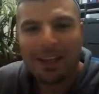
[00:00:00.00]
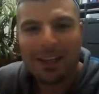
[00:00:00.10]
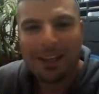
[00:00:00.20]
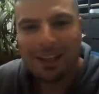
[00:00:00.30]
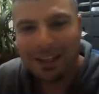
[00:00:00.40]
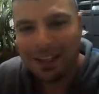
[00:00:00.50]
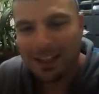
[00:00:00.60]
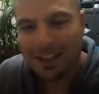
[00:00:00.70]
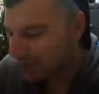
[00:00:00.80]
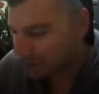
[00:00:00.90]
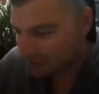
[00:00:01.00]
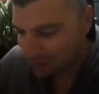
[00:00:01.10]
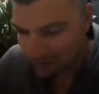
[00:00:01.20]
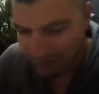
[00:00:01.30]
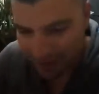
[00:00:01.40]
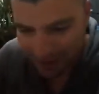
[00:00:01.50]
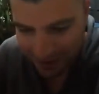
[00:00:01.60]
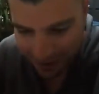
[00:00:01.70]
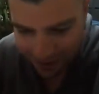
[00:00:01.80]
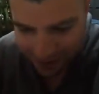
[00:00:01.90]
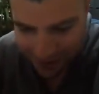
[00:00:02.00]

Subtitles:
Here comes everyone. They're going to go